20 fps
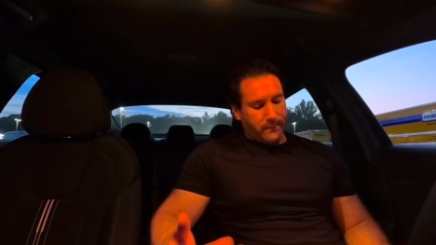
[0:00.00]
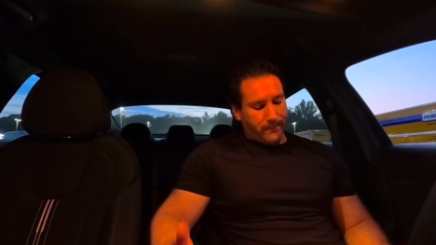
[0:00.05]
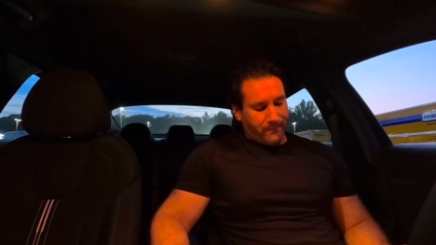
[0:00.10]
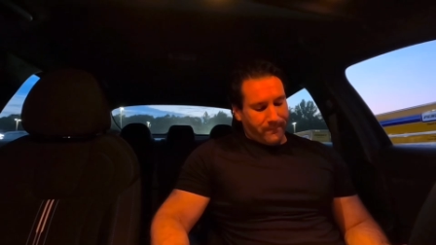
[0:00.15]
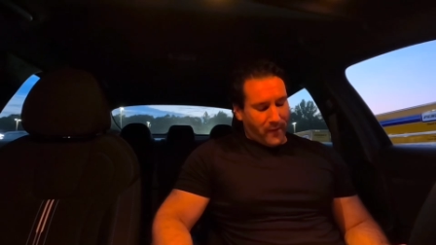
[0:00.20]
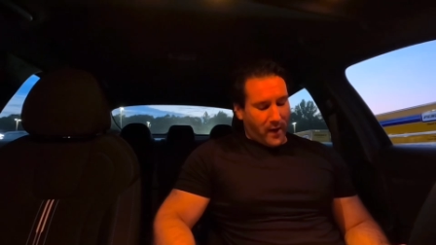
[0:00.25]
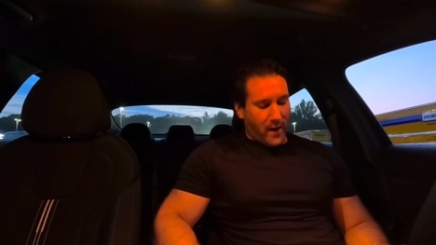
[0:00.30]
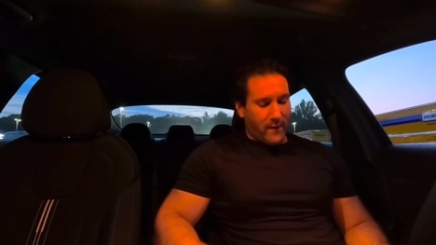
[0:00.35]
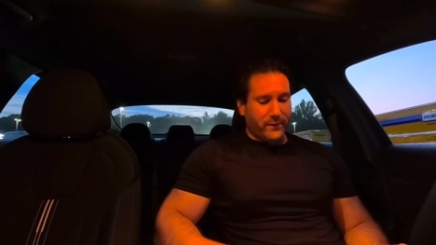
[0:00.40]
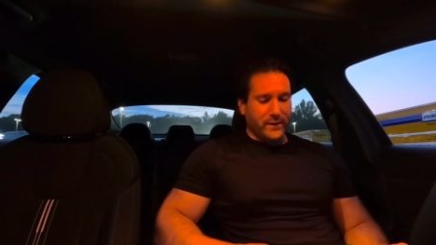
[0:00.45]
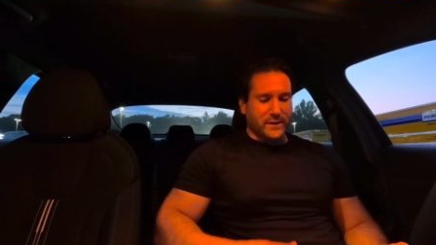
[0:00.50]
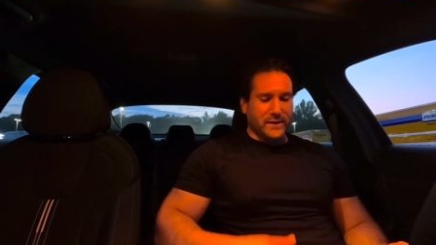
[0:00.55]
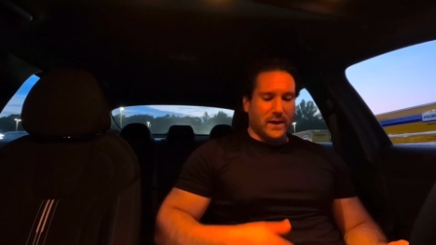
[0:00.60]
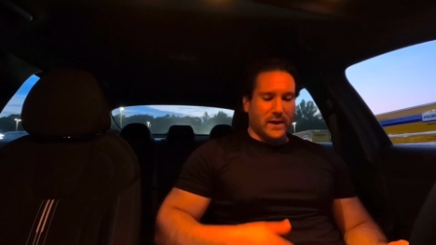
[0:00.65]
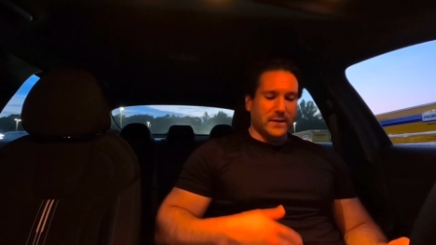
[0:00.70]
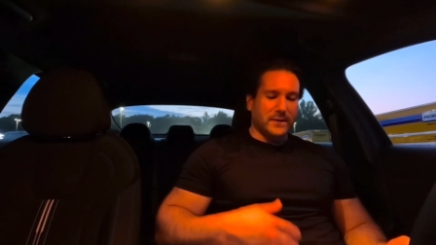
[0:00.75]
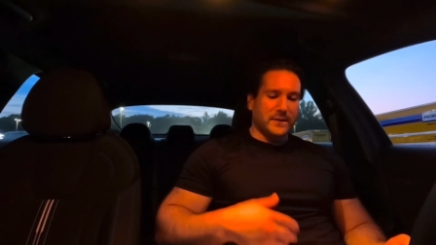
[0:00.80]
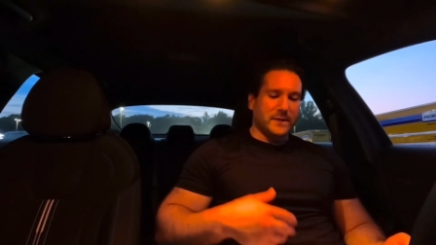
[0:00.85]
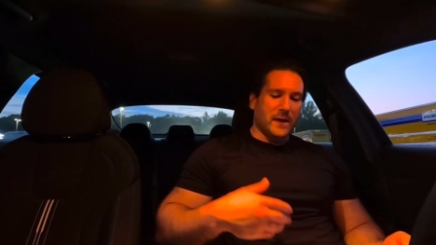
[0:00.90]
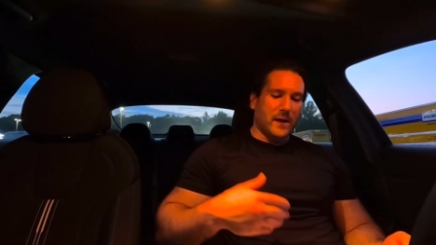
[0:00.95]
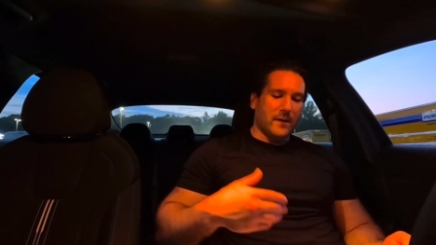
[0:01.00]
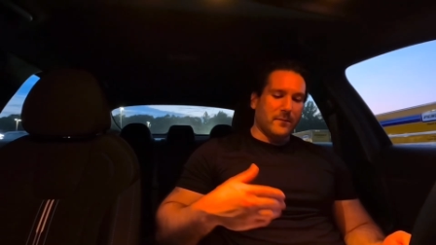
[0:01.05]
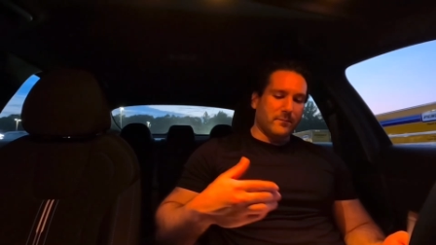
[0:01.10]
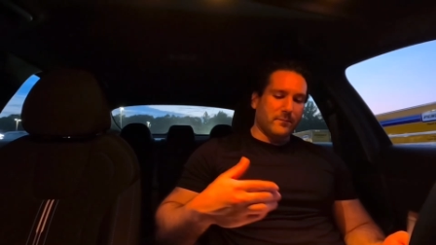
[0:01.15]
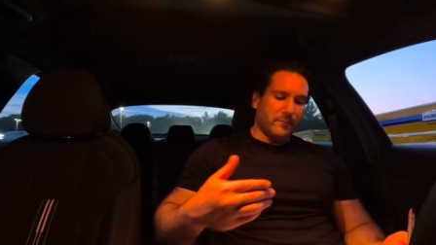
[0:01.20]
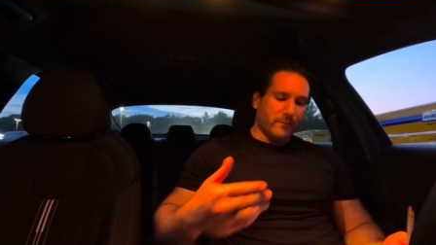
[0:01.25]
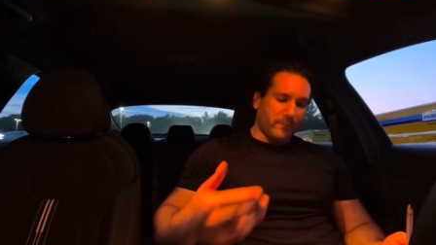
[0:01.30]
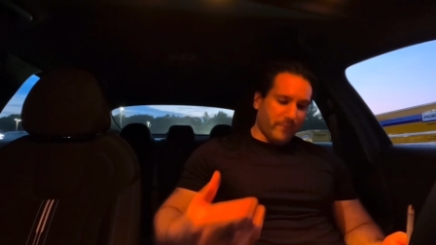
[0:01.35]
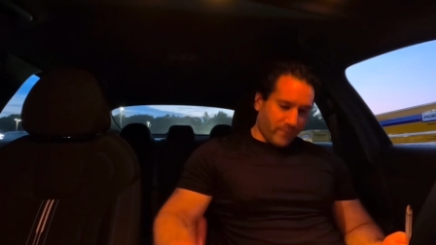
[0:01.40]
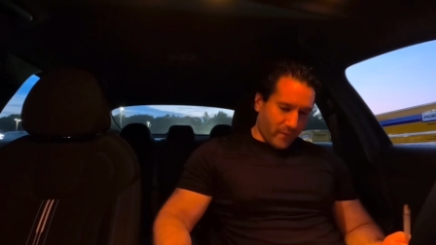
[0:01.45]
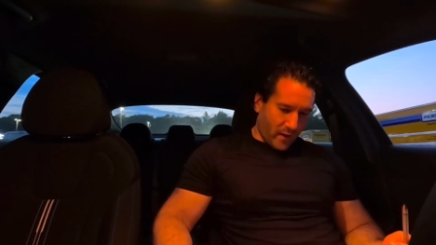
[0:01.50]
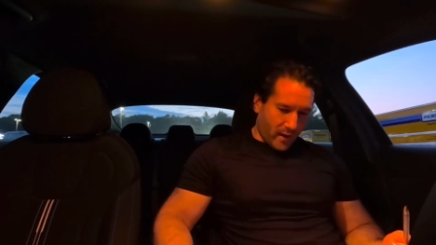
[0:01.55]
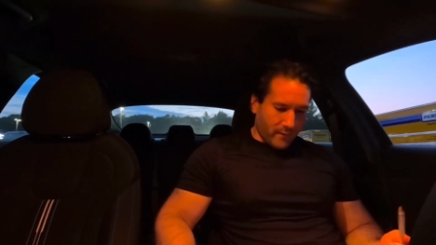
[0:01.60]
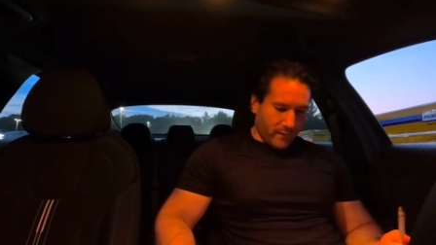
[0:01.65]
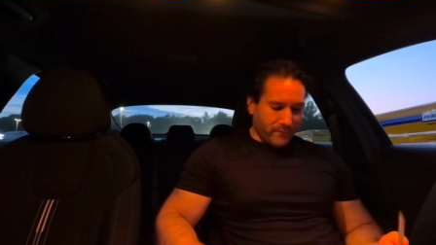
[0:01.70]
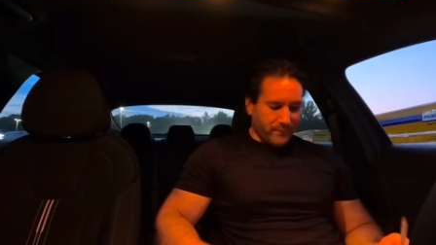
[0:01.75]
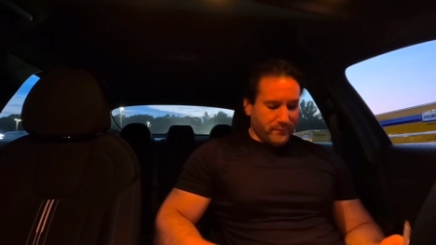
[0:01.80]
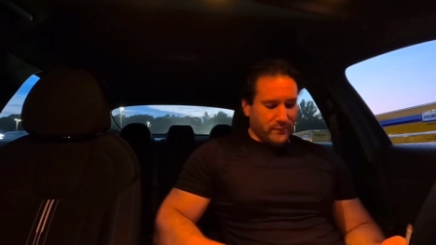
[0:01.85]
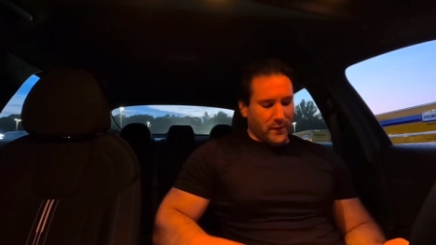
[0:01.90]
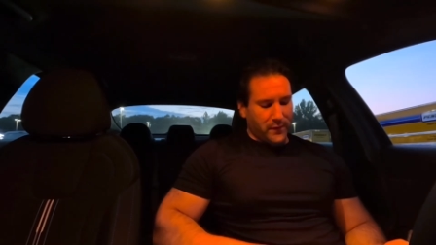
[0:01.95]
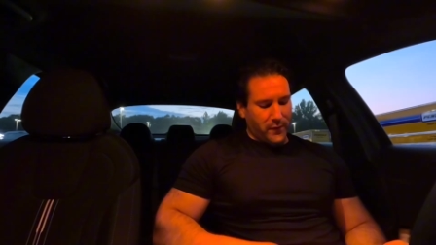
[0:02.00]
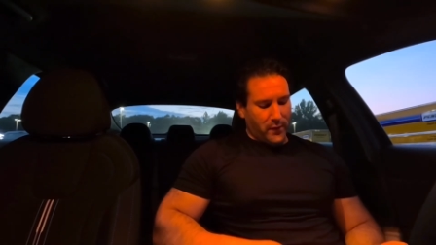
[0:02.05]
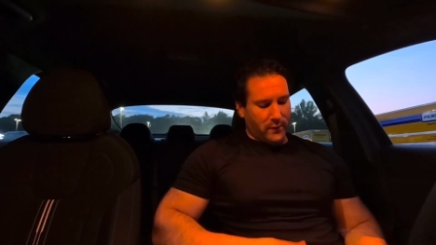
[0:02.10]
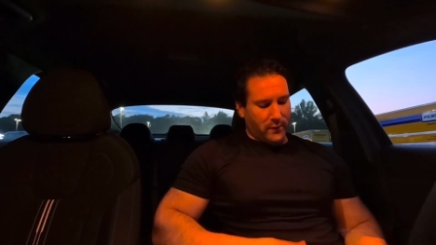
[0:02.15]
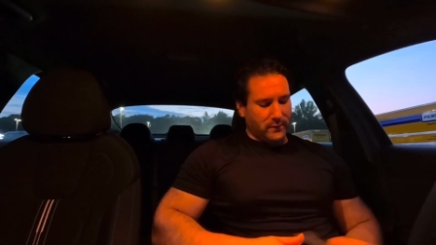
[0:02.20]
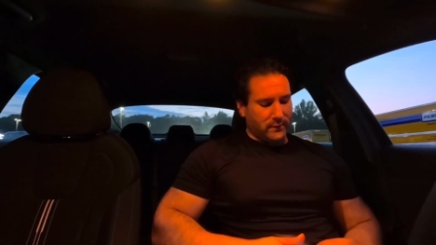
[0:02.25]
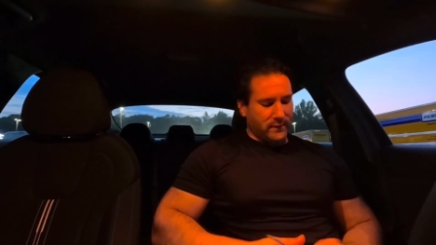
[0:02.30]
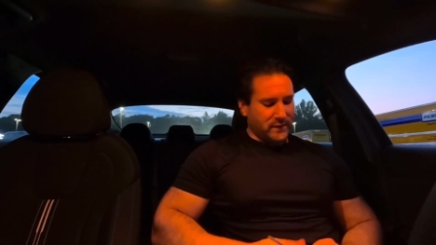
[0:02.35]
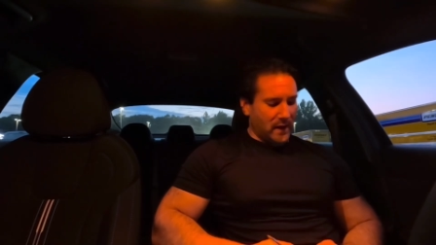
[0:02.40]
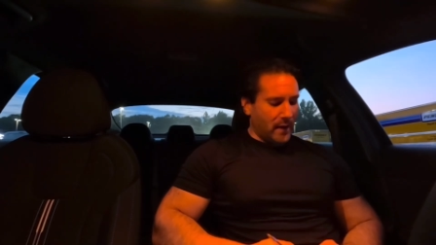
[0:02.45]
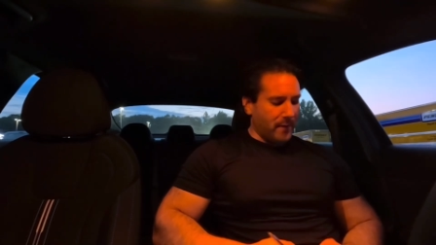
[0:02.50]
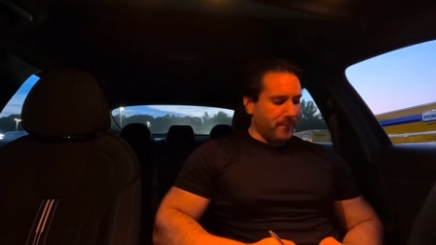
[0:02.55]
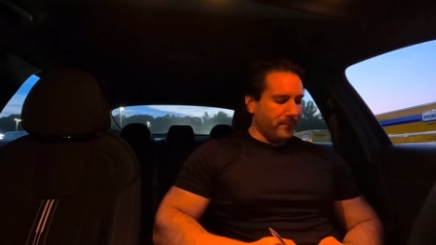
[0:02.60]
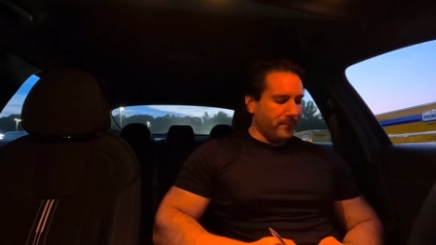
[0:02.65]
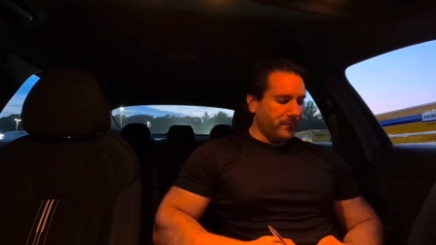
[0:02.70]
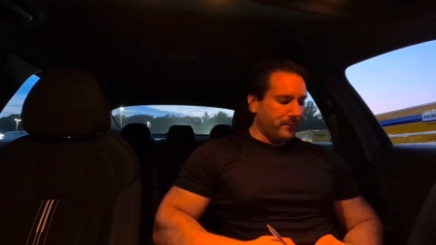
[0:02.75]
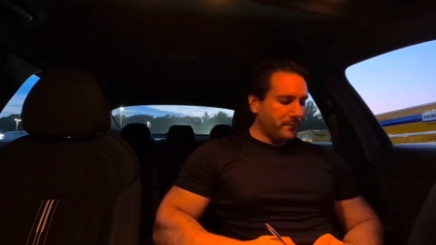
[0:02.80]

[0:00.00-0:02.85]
5 the second set, 5 the third set.